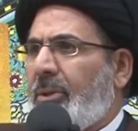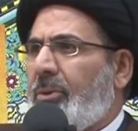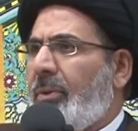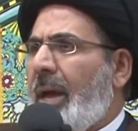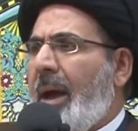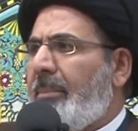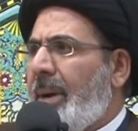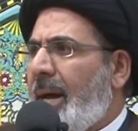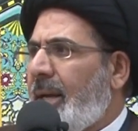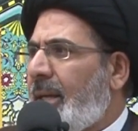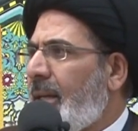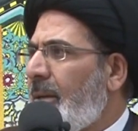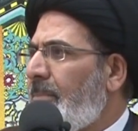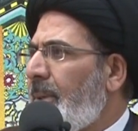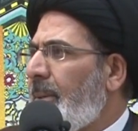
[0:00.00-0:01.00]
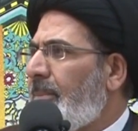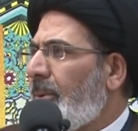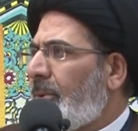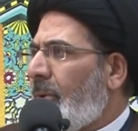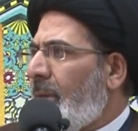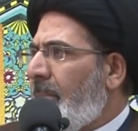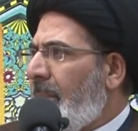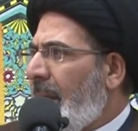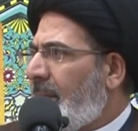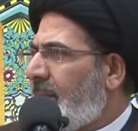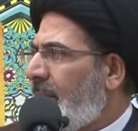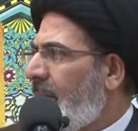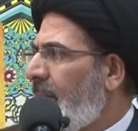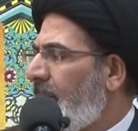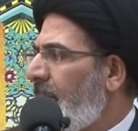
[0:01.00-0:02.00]
to the American people, to the
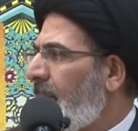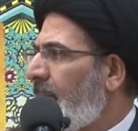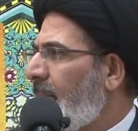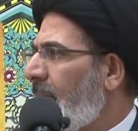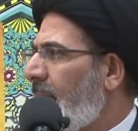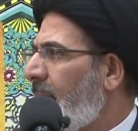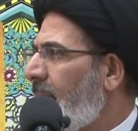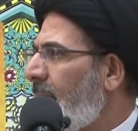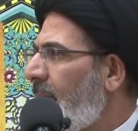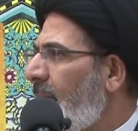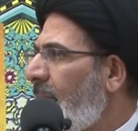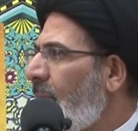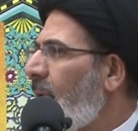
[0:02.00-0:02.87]
Mexican people here?